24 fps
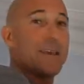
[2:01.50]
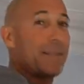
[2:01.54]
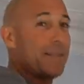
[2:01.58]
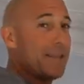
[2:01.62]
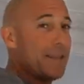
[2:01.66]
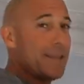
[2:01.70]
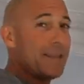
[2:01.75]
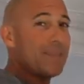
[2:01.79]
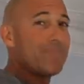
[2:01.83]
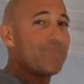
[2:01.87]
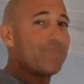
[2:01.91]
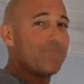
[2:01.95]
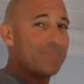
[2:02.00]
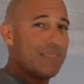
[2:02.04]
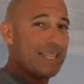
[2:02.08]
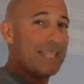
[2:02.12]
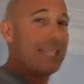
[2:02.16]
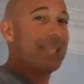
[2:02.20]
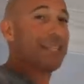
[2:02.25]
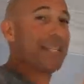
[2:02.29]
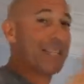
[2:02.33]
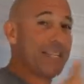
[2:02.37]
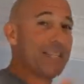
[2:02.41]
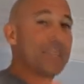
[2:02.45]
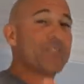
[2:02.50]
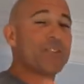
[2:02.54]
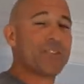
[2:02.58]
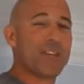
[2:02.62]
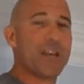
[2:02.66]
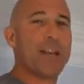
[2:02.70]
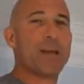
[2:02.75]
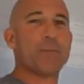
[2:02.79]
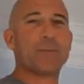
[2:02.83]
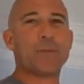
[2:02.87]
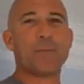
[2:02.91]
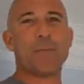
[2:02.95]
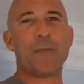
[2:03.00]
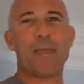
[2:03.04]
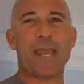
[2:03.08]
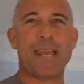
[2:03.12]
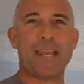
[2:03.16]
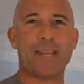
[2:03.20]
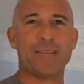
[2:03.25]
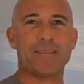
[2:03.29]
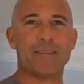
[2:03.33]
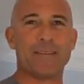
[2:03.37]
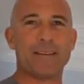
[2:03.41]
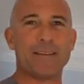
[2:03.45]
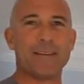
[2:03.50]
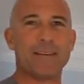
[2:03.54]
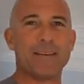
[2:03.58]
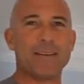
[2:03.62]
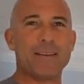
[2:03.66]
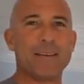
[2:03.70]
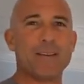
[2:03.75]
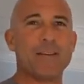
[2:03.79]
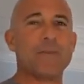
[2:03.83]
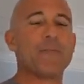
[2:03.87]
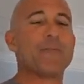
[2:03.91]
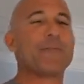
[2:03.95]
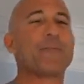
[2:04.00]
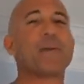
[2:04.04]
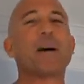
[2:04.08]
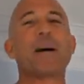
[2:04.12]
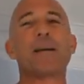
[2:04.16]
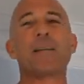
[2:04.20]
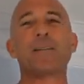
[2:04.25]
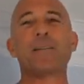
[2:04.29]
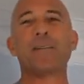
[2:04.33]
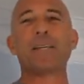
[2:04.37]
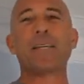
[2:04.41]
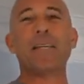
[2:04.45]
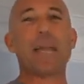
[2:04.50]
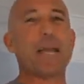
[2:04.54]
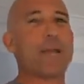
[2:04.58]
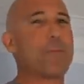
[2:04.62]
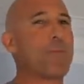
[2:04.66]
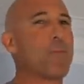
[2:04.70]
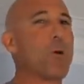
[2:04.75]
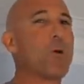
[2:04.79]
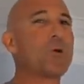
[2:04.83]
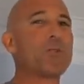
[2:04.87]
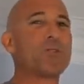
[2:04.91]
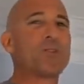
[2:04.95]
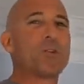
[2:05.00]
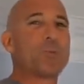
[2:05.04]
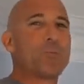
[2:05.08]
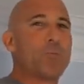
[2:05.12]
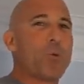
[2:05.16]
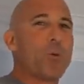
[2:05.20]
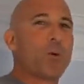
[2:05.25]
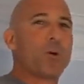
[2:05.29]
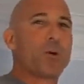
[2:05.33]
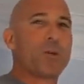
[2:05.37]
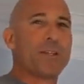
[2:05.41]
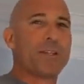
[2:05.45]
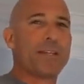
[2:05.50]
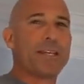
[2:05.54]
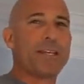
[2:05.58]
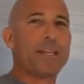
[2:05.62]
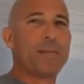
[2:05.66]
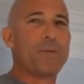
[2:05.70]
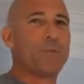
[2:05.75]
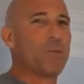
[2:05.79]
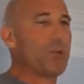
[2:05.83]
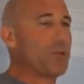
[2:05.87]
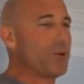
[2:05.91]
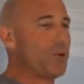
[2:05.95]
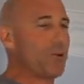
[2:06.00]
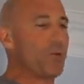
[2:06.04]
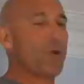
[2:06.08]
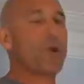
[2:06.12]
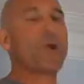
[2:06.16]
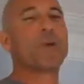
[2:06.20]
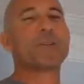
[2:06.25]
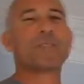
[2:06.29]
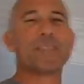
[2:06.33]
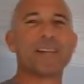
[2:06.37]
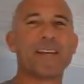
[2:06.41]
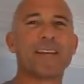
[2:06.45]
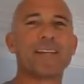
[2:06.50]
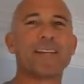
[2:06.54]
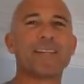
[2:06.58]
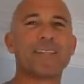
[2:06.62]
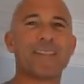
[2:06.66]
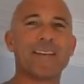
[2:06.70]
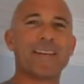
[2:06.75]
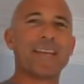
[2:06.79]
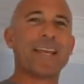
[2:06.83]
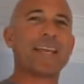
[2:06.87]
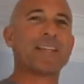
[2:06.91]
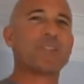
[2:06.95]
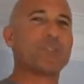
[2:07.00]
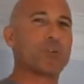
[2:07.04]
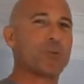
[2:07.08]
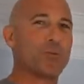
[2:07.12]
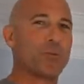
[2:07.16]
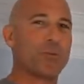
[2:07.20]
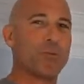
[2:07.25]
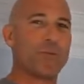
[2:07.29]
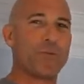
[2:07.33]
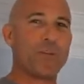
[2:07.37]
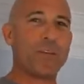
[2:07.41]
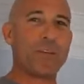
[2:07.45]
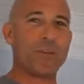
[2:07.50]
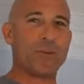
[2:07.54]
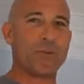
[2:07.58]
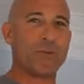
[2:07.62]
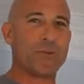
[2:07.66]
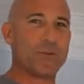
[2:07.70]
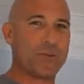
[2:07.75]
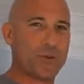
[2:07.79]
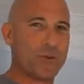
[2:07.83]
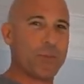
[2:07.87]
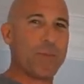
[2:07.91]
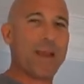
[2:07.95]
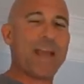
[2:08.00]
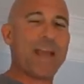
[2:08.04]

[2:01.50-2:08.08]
and then it is time to paint. Finally, and most importantly, when you're all done, you get to reveal your